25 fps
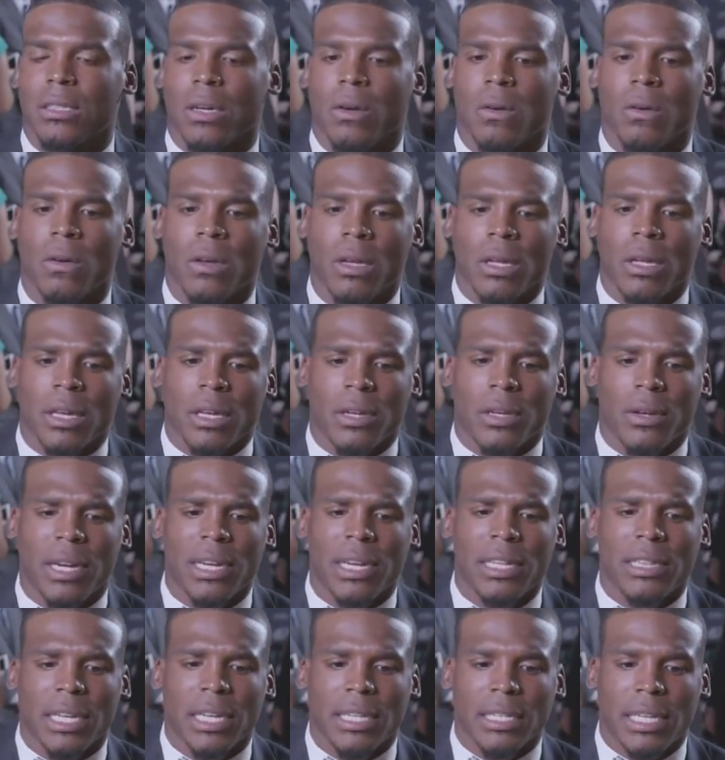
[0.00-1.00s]
So, you
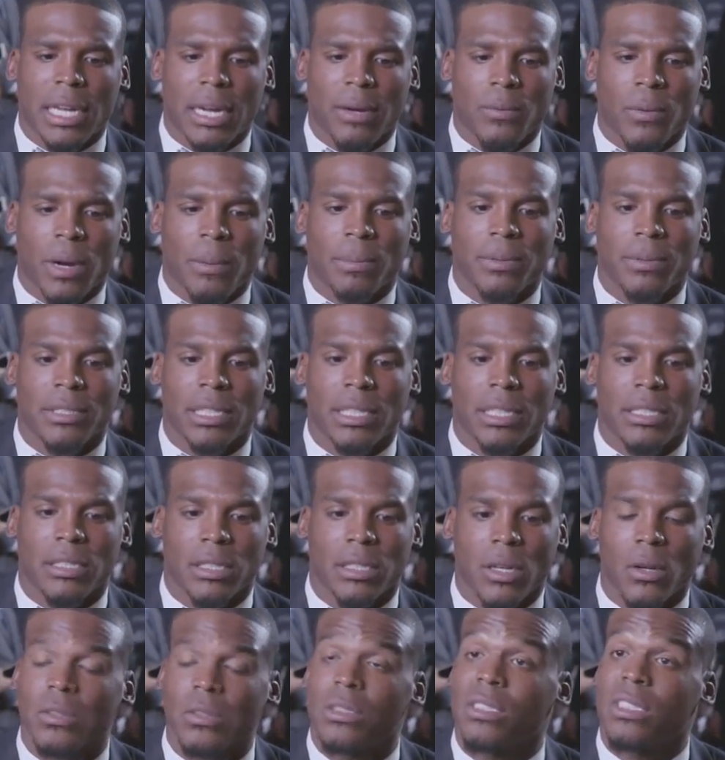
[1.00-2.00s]
know, anything that
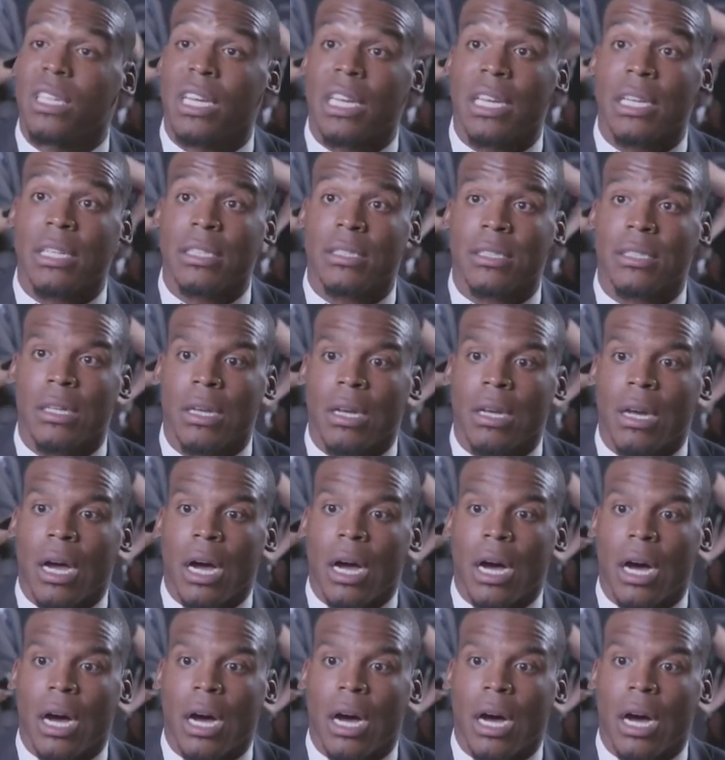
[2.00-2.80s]
represents those things